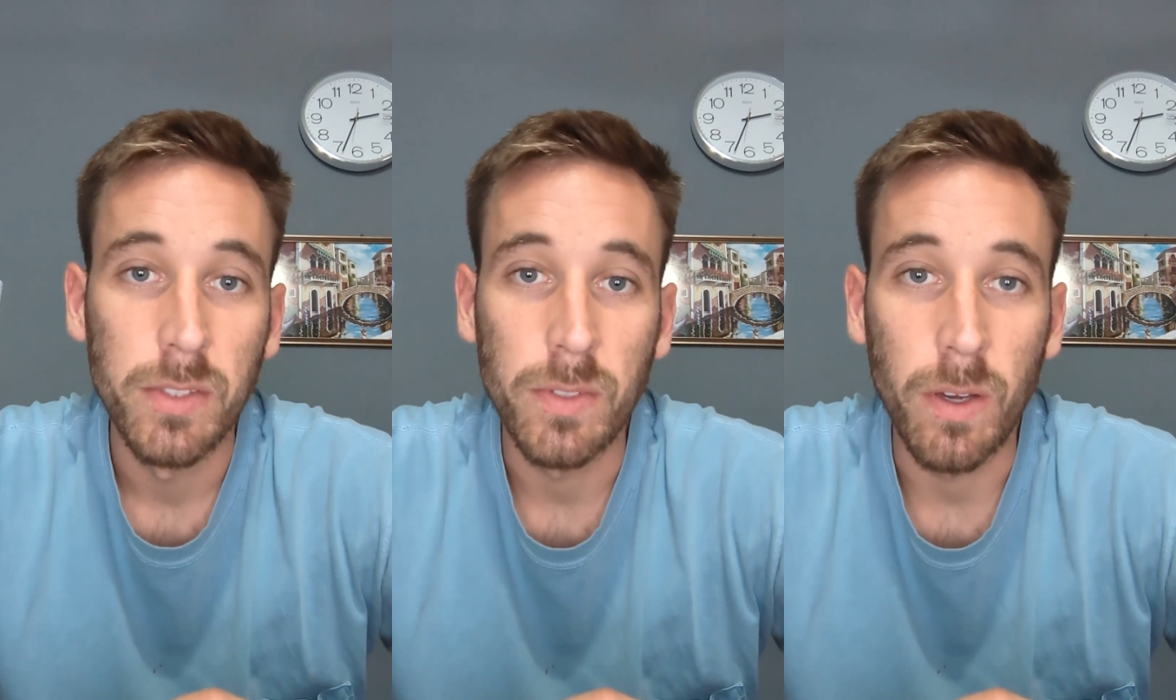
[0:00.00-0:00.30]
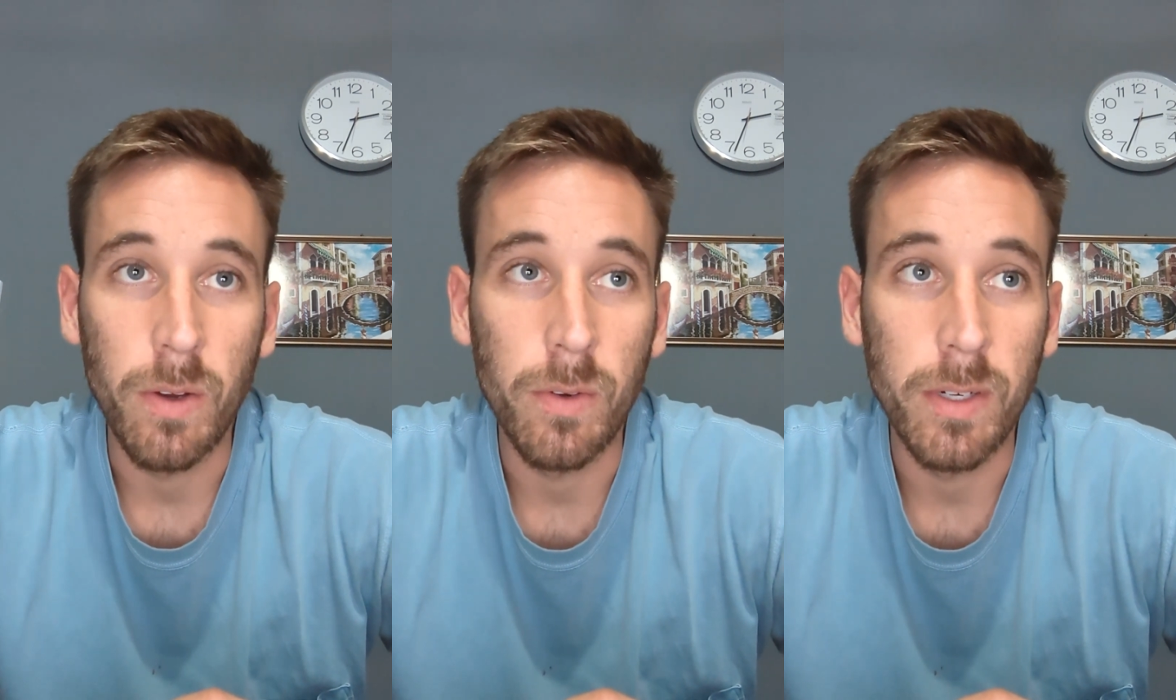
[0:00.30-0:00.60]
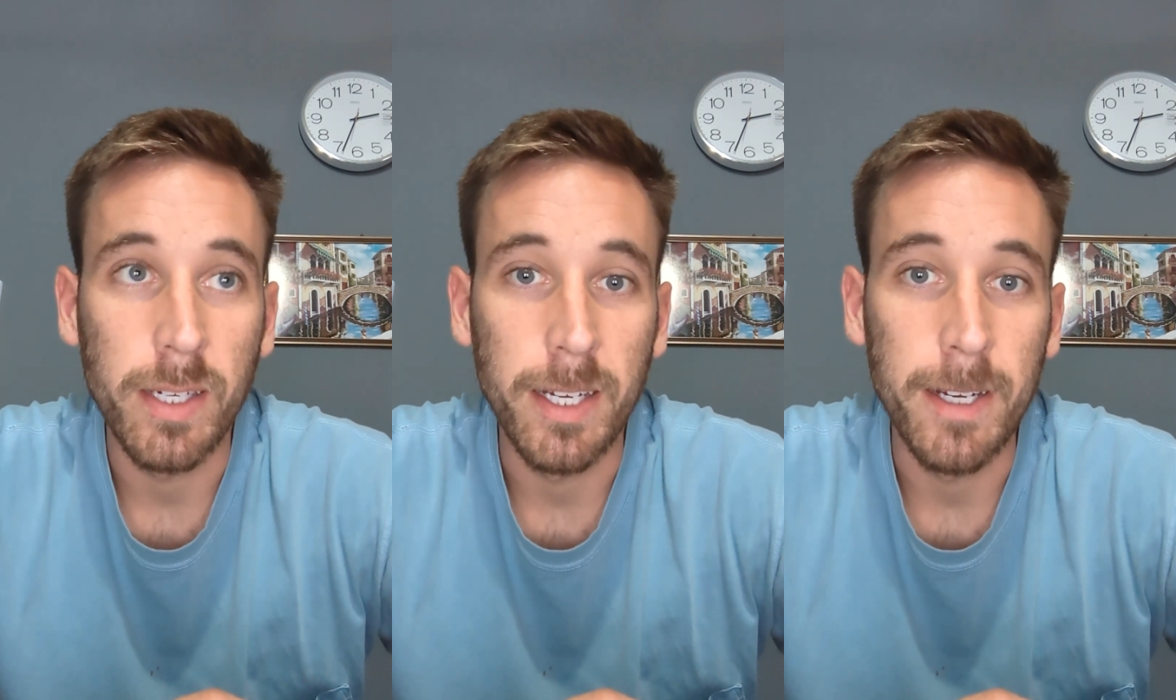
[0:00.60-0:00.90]

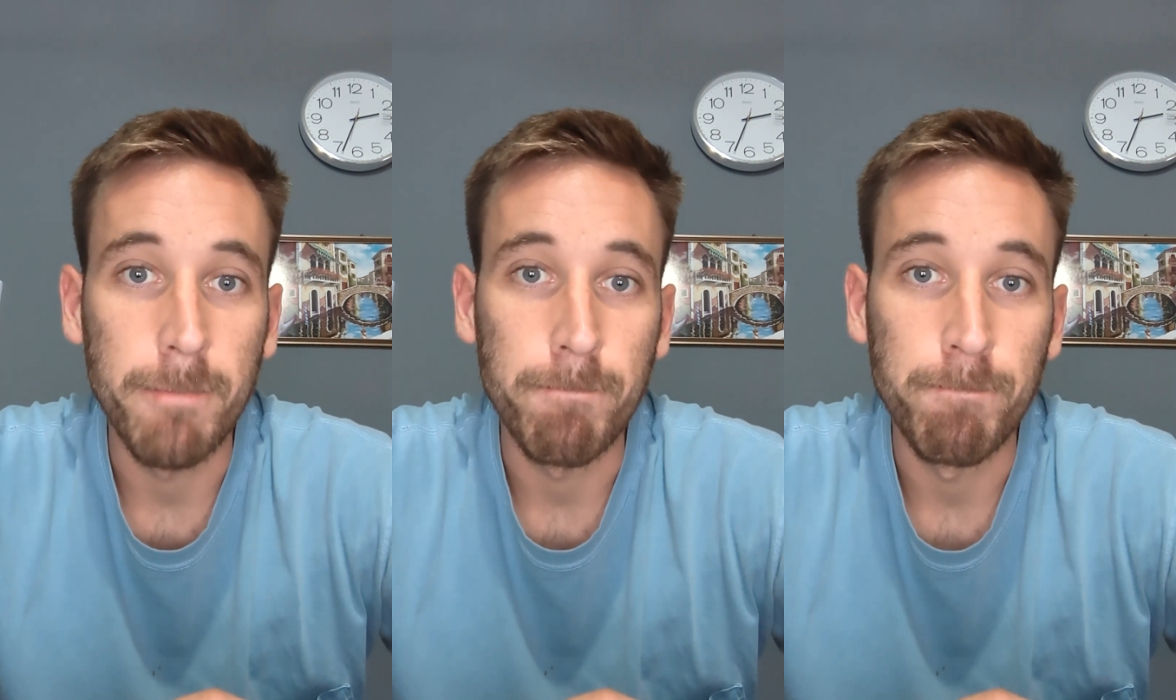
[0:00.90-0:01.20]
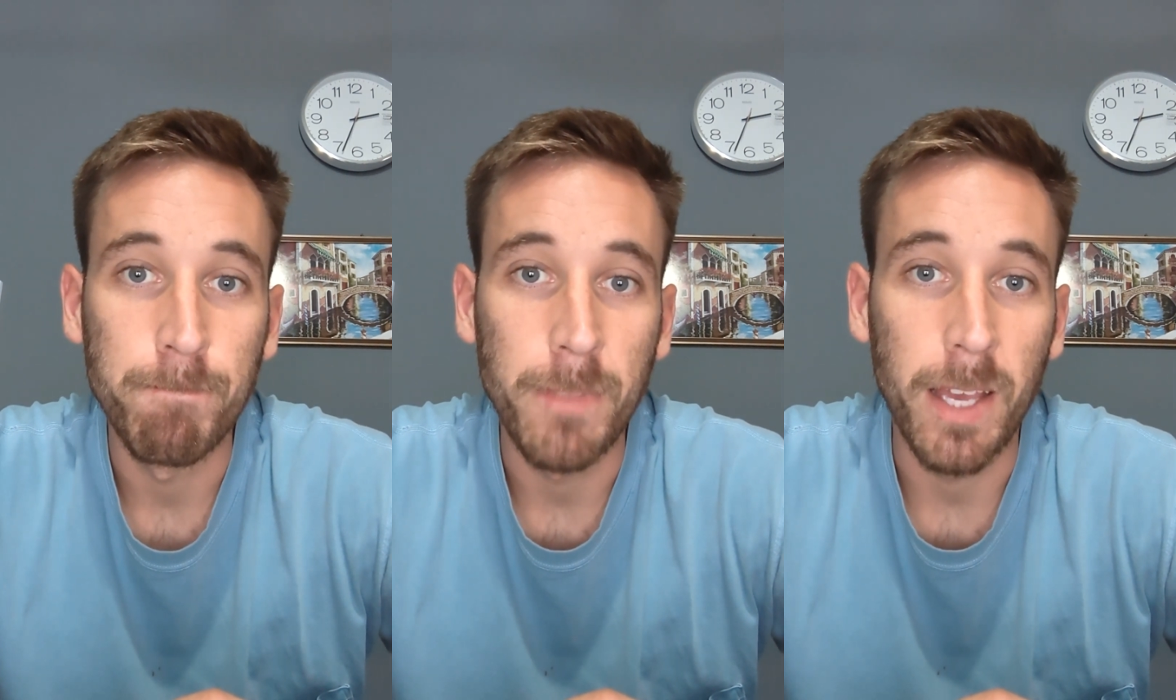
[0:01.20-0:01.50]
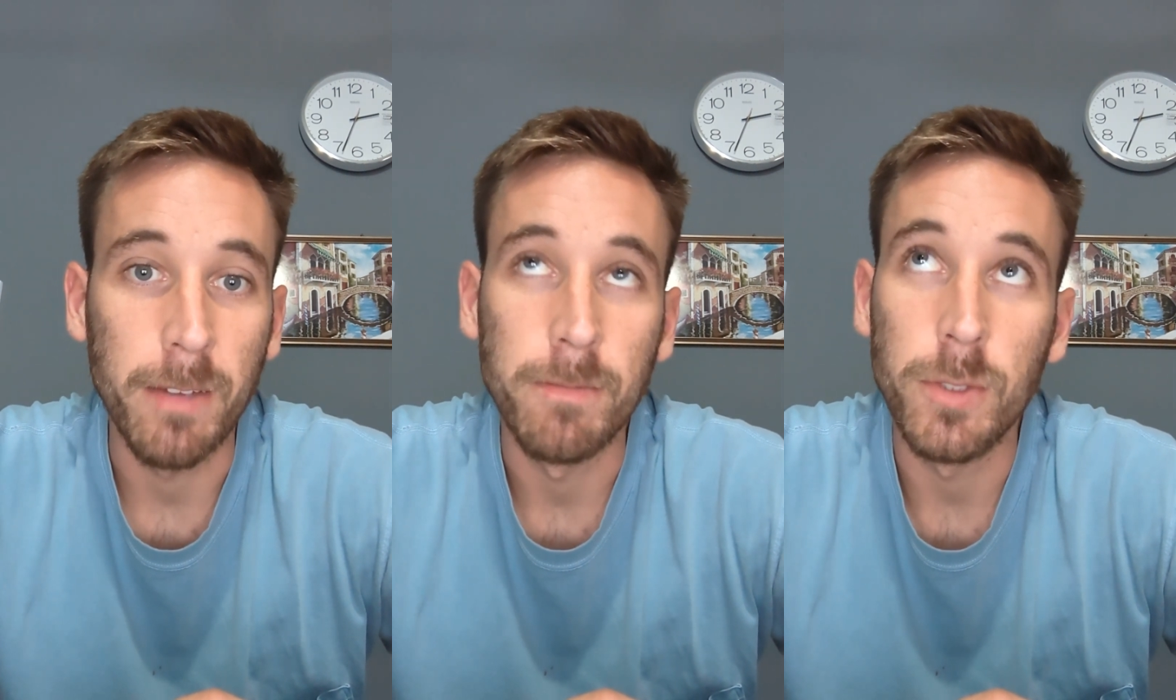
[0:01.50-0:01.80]
So,
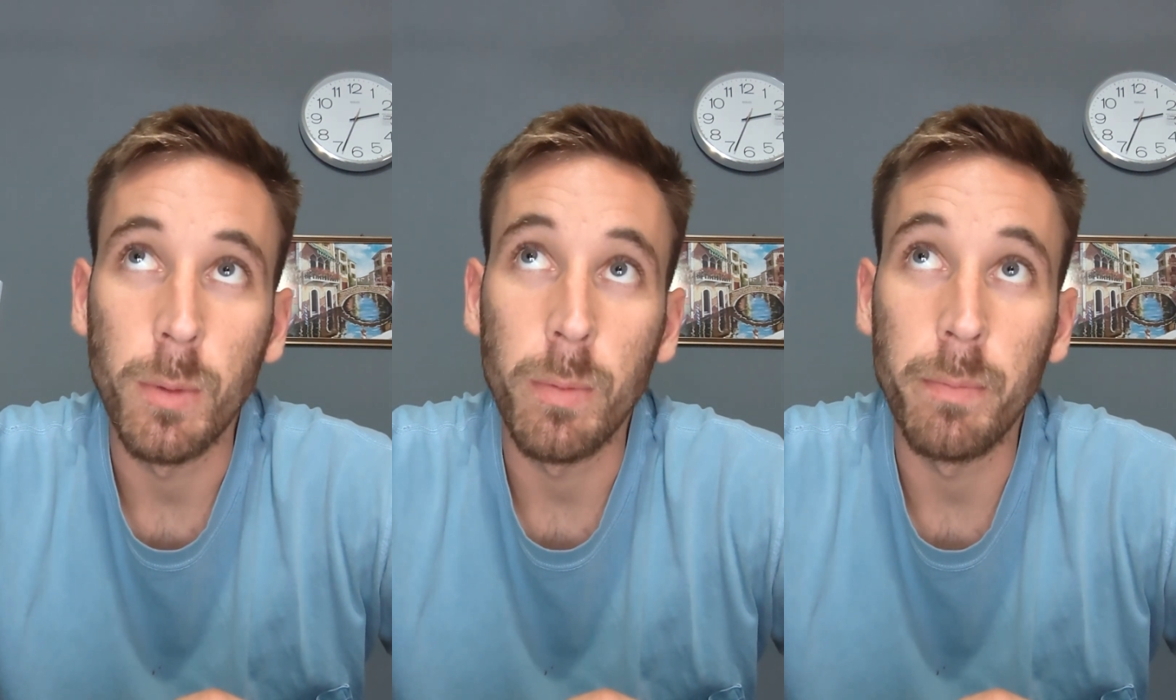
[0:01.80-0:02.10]
yeah, super